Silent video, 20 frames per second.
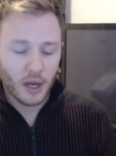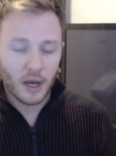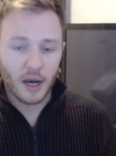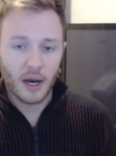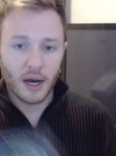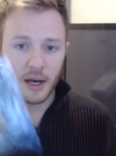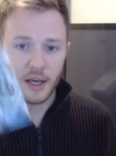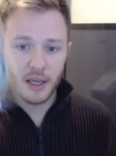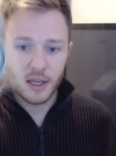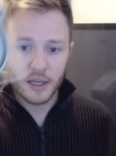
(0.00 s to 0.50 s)

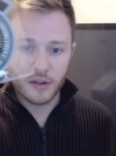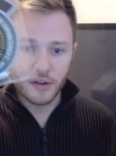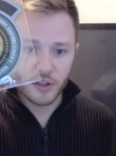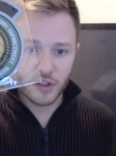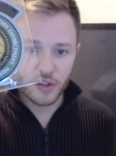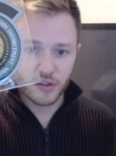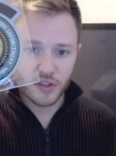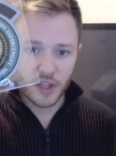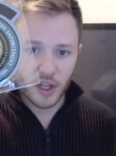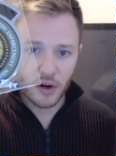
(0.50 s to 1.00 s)
Uh,
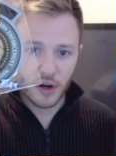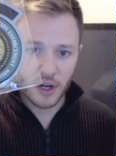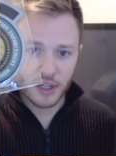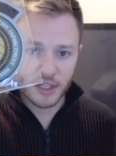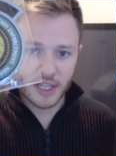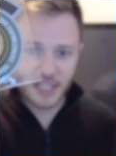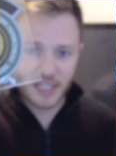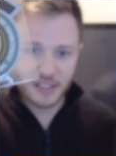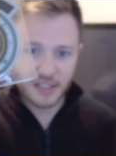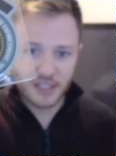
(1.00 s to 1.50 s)
this is their
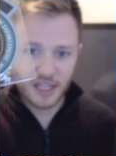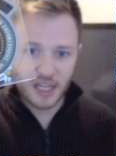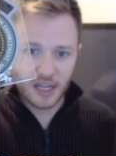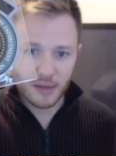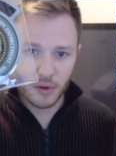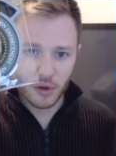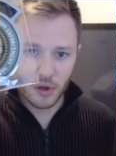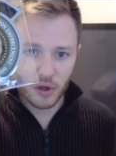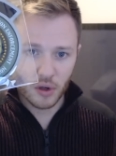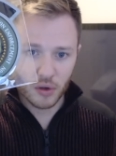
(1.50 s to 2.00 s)
elite
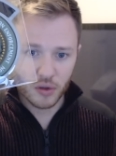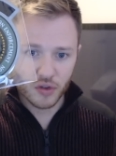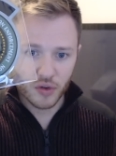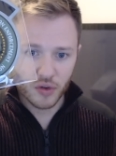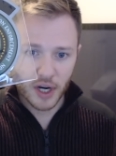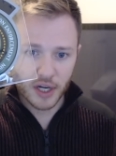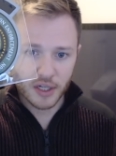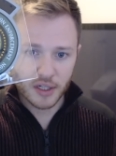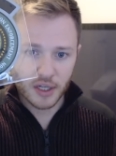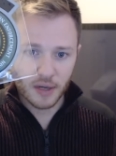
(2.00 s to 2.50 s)
team. They're called
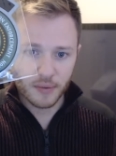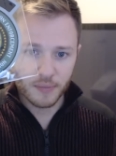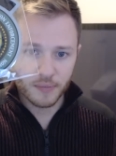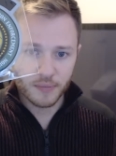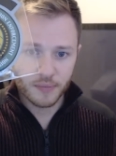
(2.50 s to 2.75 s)
Strike Team.